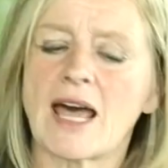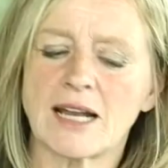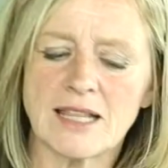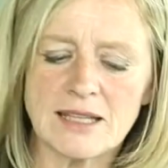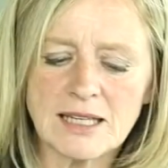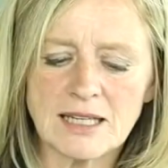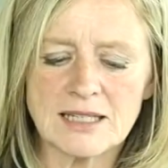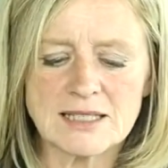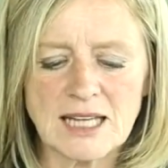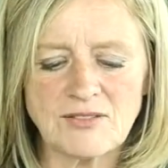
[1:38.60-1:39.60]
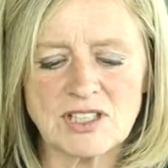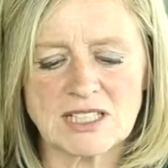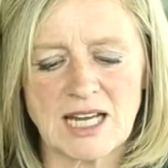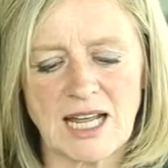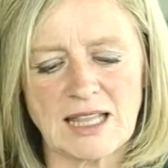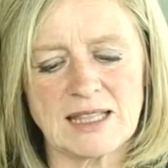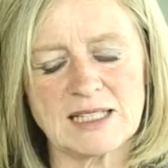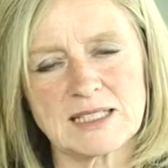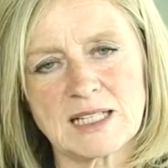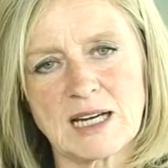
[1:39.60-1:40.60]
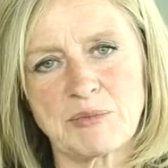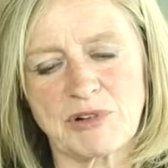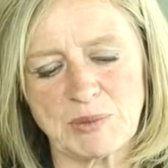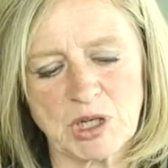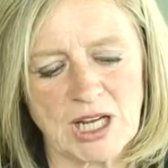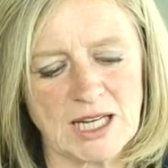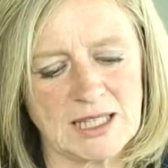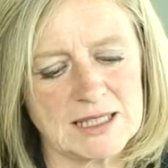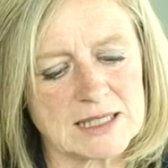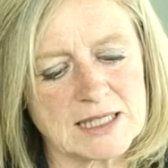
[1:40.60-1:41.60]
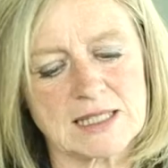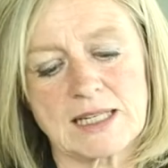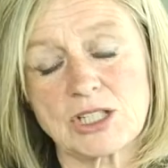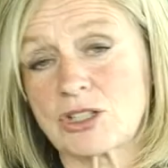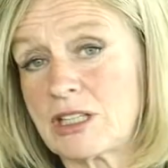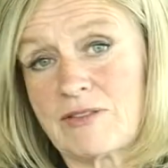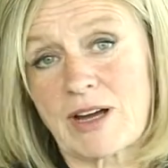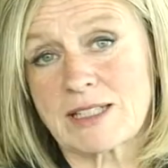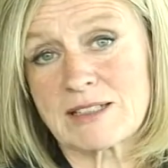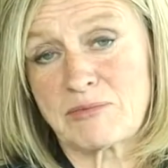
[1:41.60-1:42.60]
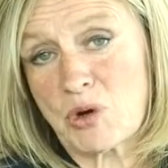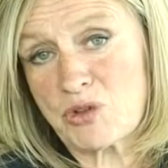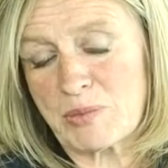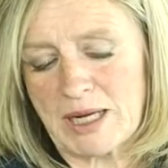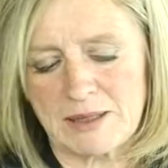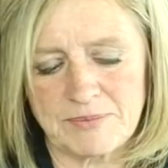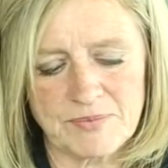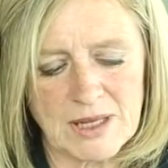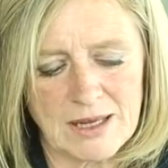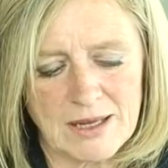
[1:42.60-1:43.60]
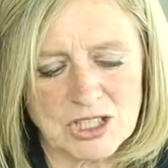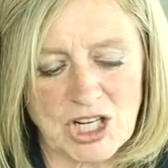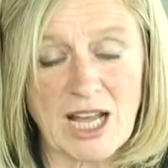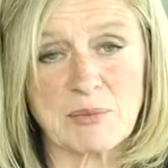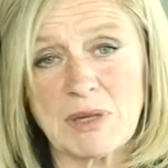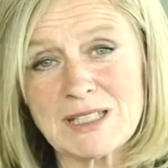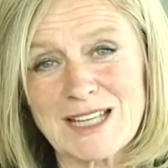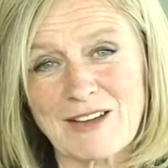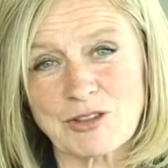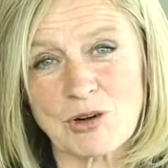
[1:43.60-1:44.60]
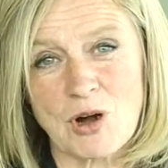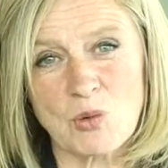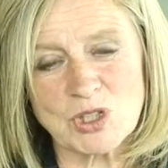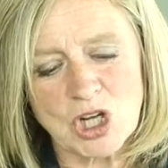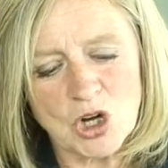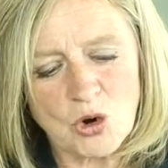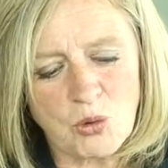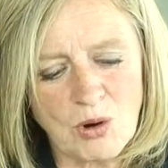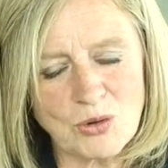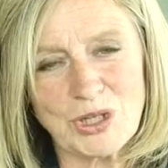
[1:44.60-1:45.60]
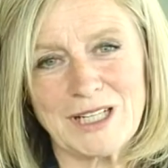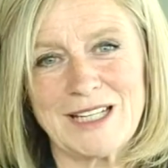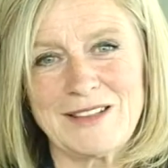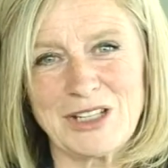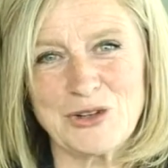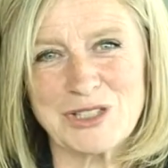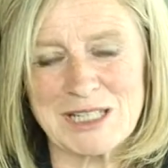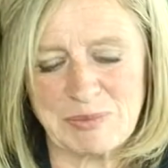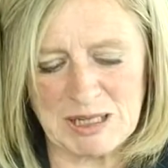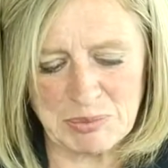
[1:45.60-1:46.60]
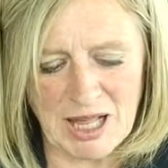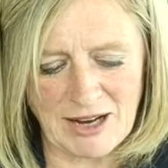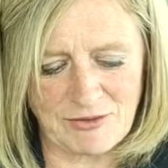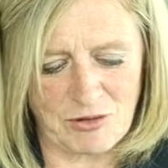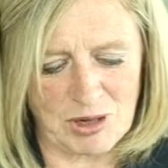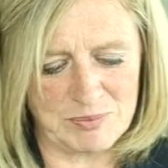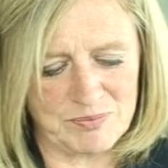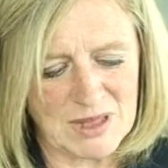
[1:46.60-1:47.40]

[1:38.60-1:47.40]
And I think it is safe to say that Premier Kenney is listening to the advice of both men. Jack Mintz, after all, was quoted in the UCP platform